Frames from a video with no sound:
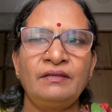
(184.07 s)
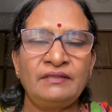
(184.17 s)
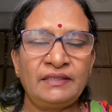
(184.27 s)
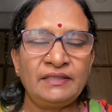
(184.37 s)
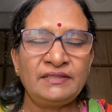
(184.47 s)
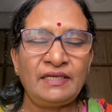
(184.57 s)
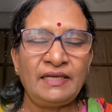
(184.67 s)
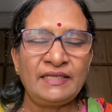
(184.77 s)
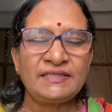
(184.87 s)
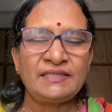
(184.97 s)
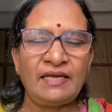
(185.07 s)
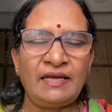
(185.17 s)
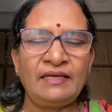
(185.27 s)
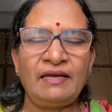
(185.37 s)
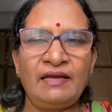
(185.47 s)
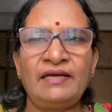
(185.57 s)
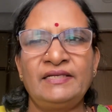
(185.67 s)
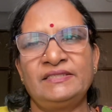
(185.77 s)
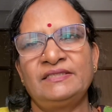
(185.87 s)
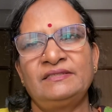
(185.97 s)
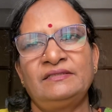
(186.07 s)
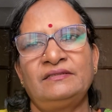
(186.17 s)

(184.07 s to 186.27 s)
that is SIRS.